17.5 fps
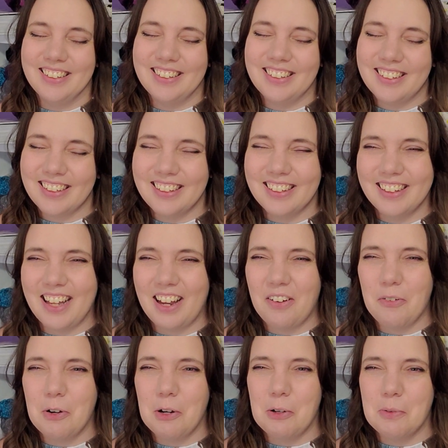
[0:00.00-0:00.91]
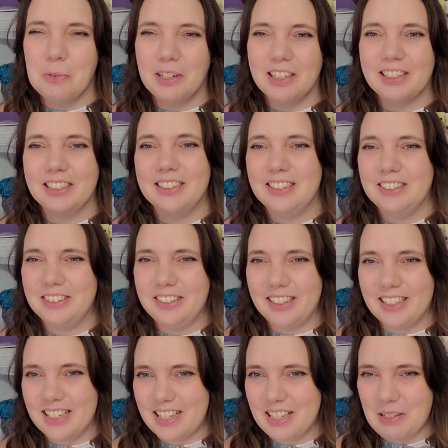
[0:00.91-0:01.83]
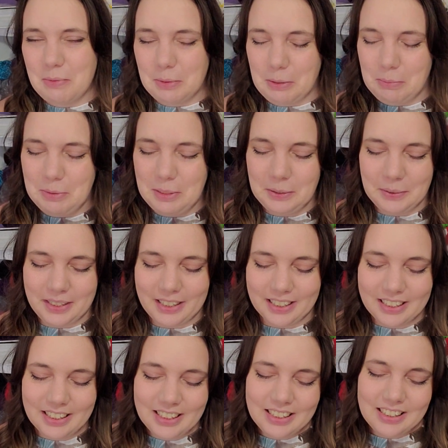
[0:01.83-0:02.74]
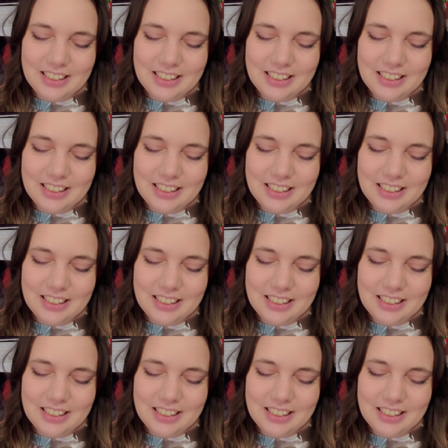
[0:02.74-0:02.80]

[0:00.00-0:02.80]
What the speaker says: that won't work because you can't see what I'm doing.